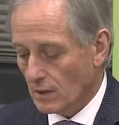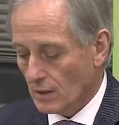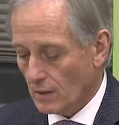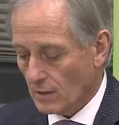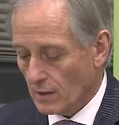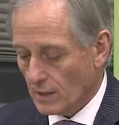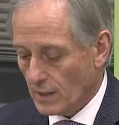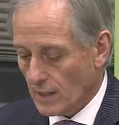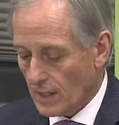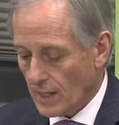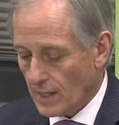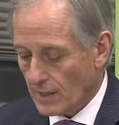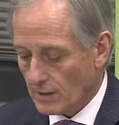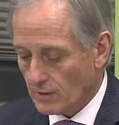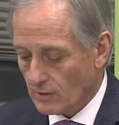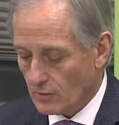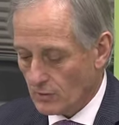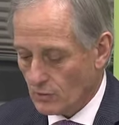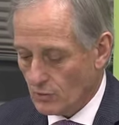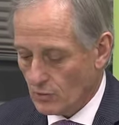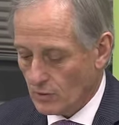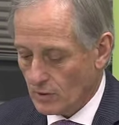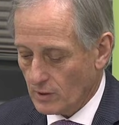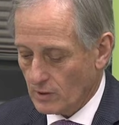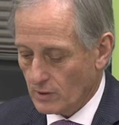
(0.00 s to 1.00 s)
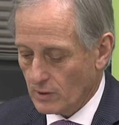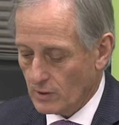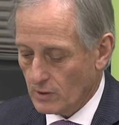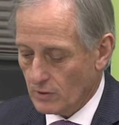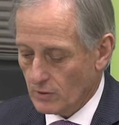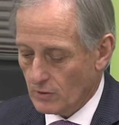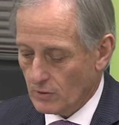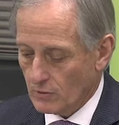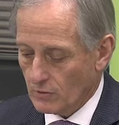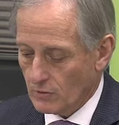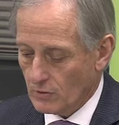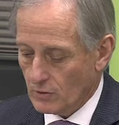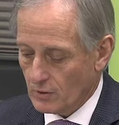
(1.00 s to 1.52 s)
I acted quickly to
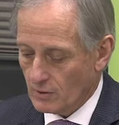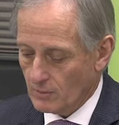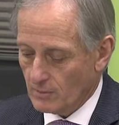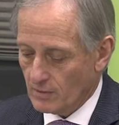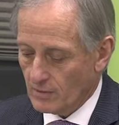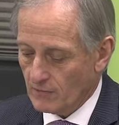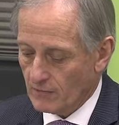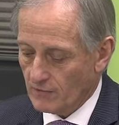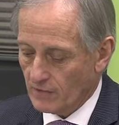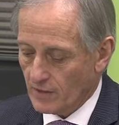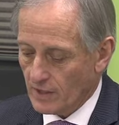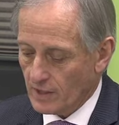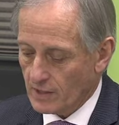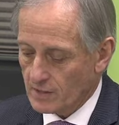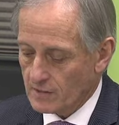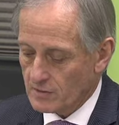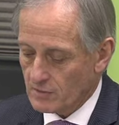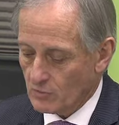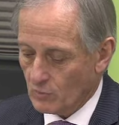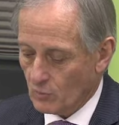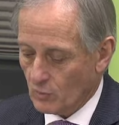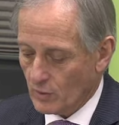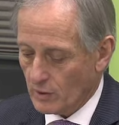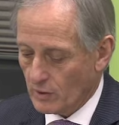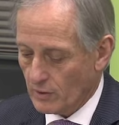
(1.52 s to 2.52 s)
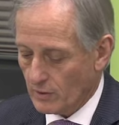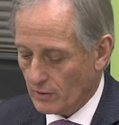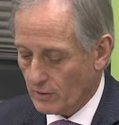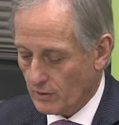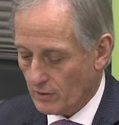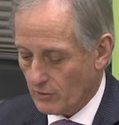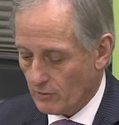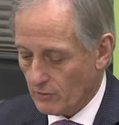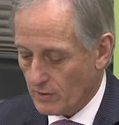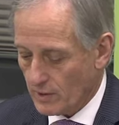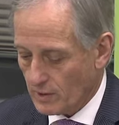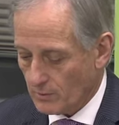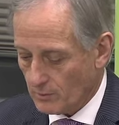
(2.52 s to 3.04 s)
determine the facts and whether
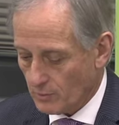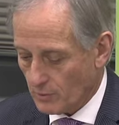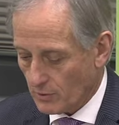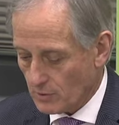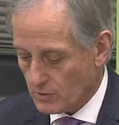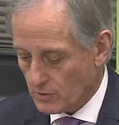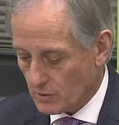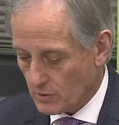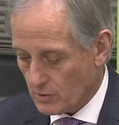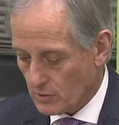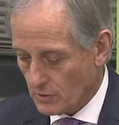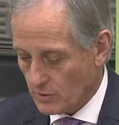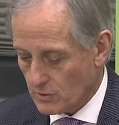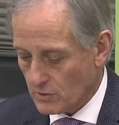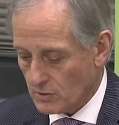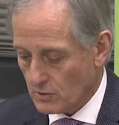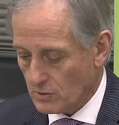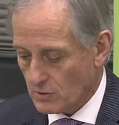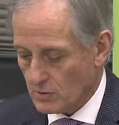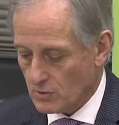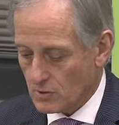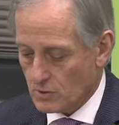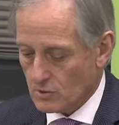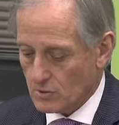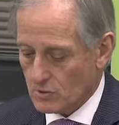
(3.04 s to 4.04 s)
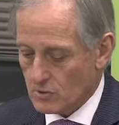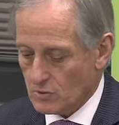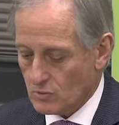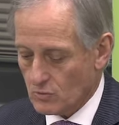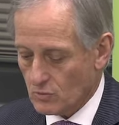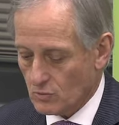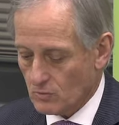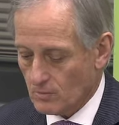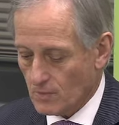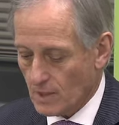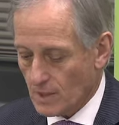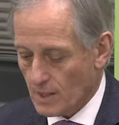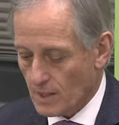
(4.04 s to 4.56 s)
correct prosecution decisions
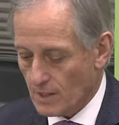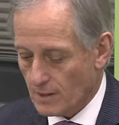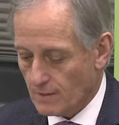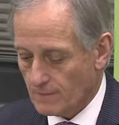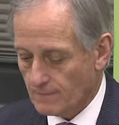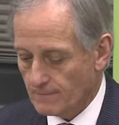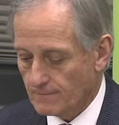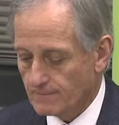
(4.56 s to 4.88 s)
were made.